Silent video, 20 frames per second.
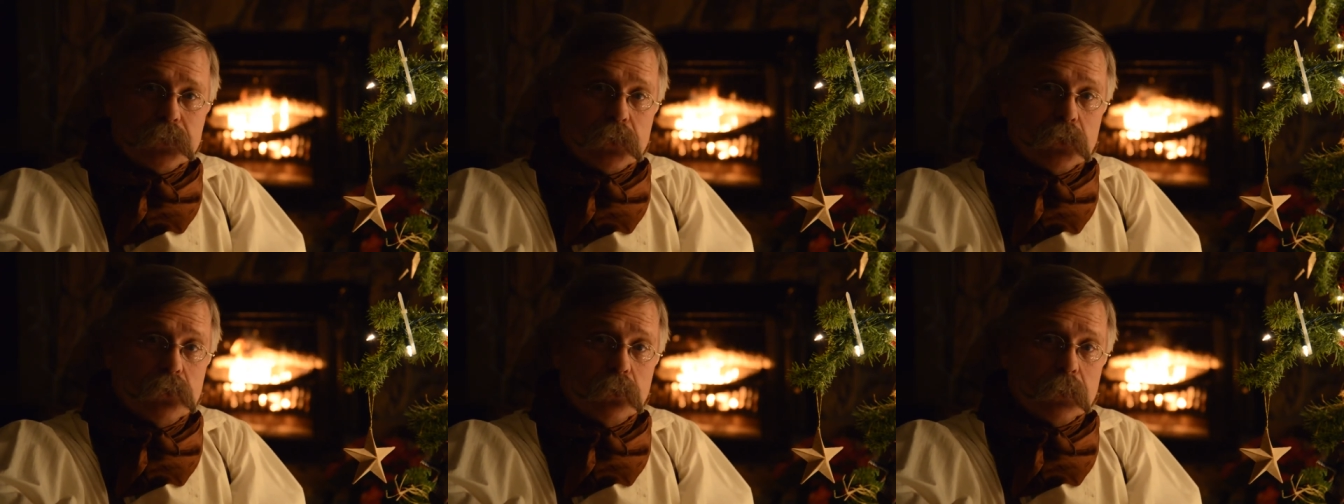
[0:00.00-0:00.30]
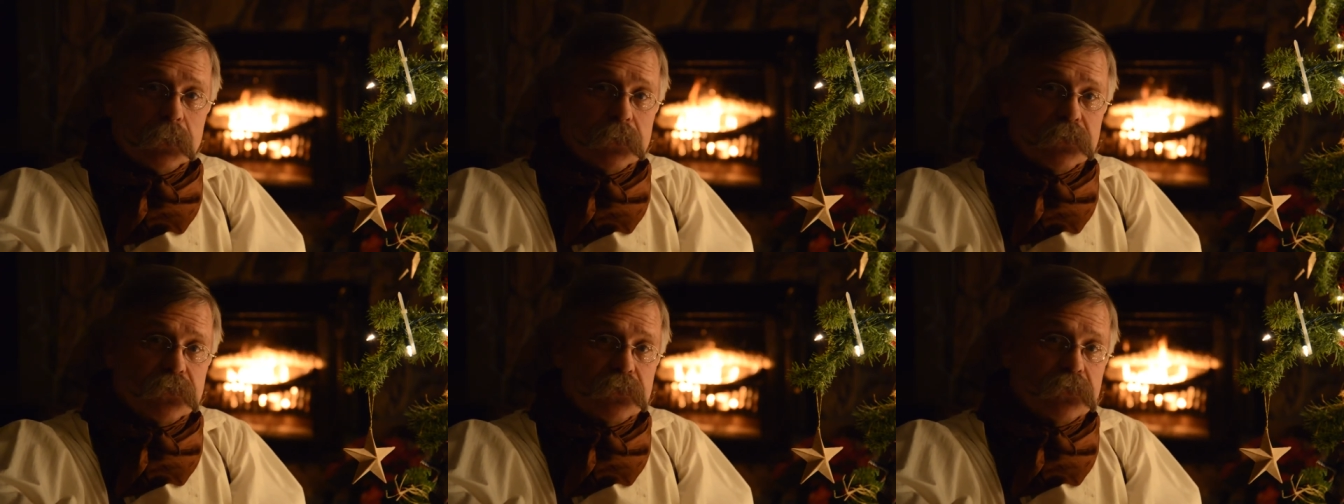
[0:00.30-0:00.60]
who
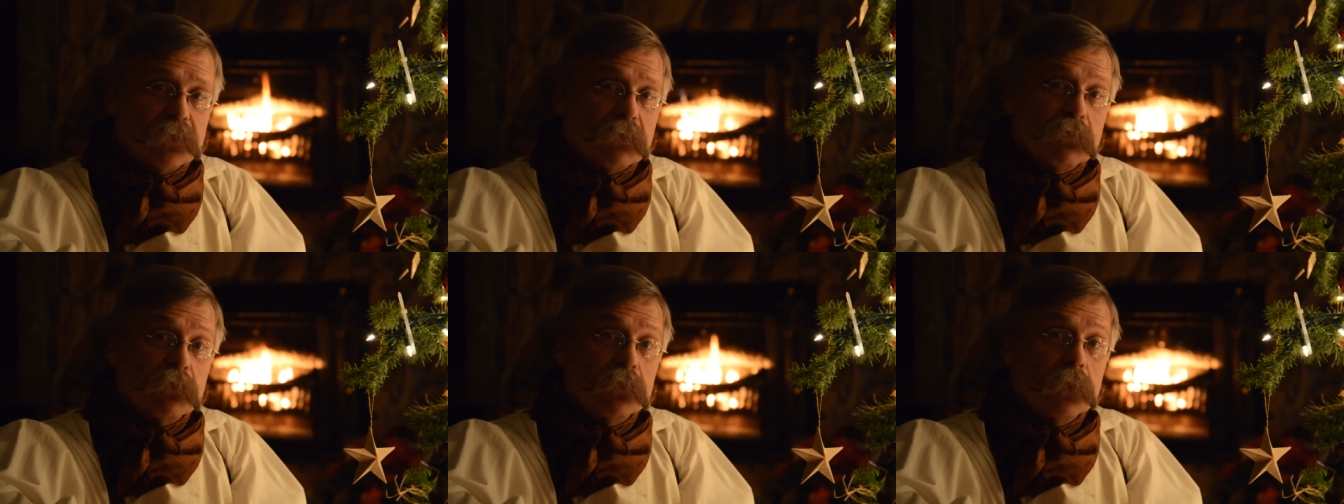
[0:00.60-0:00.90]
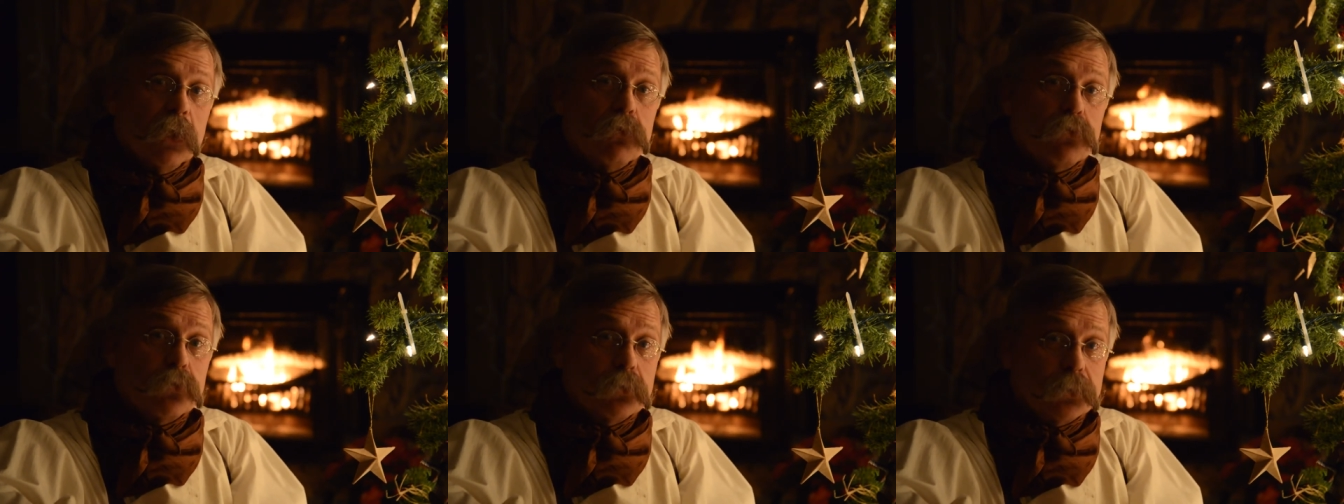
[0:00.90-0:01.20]
was
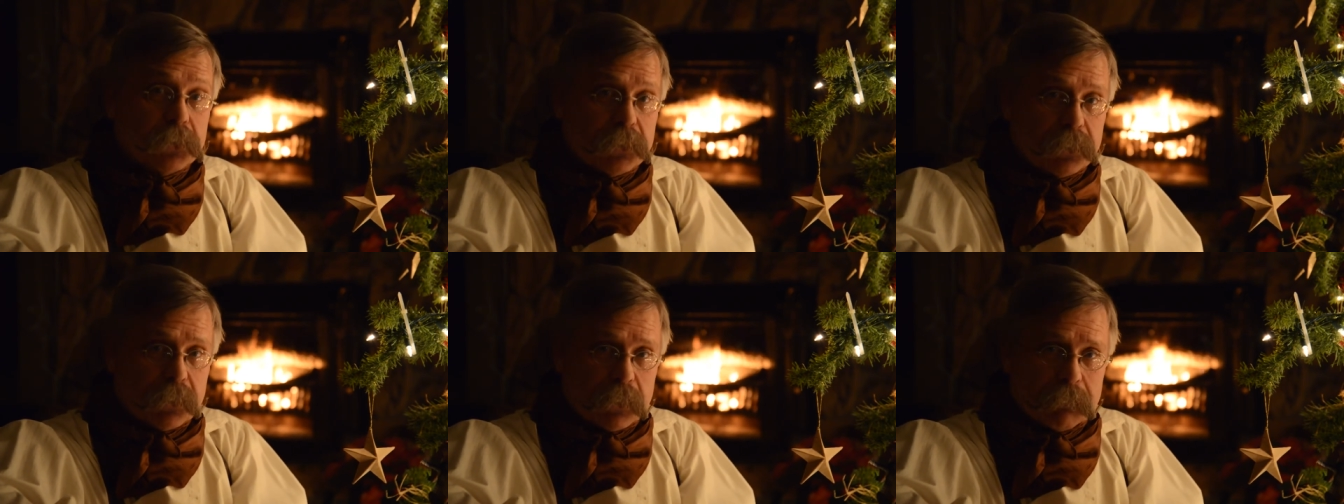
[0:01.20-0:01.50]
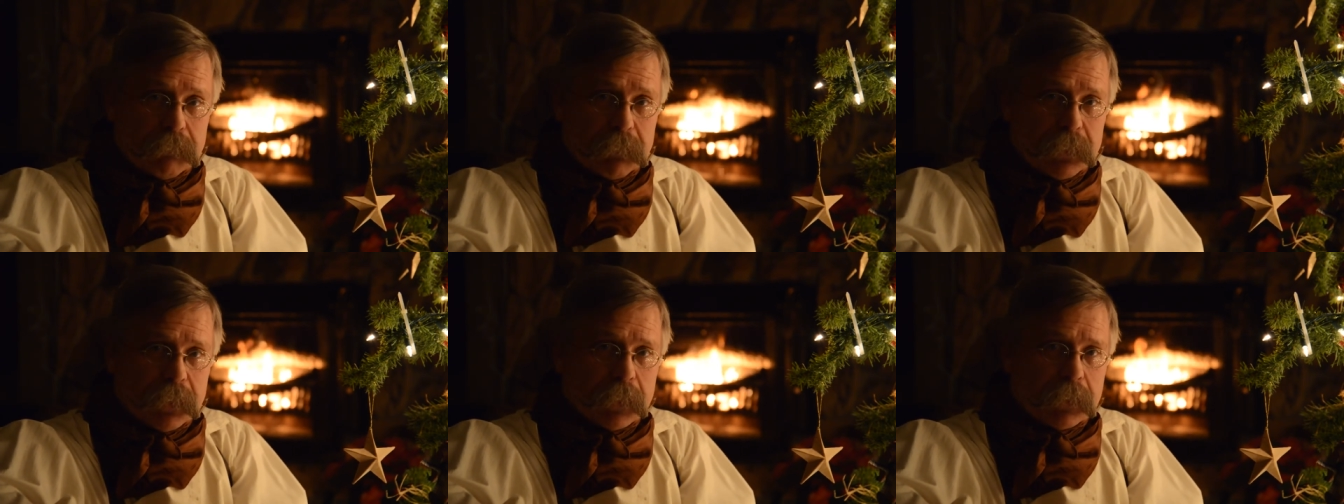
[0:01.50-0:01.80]
nosing a
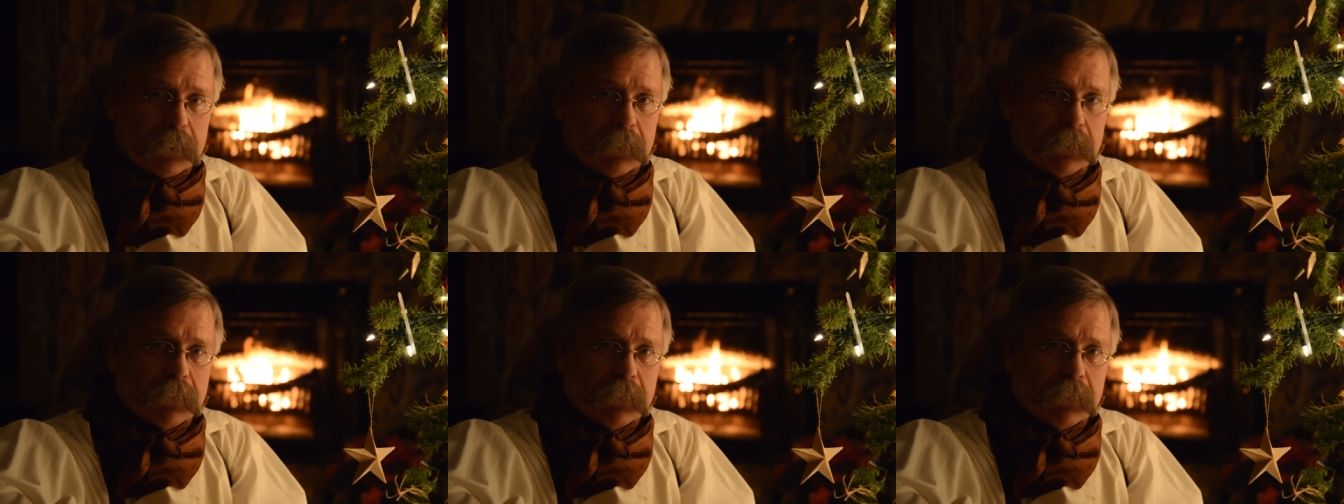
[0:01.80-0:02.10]
bit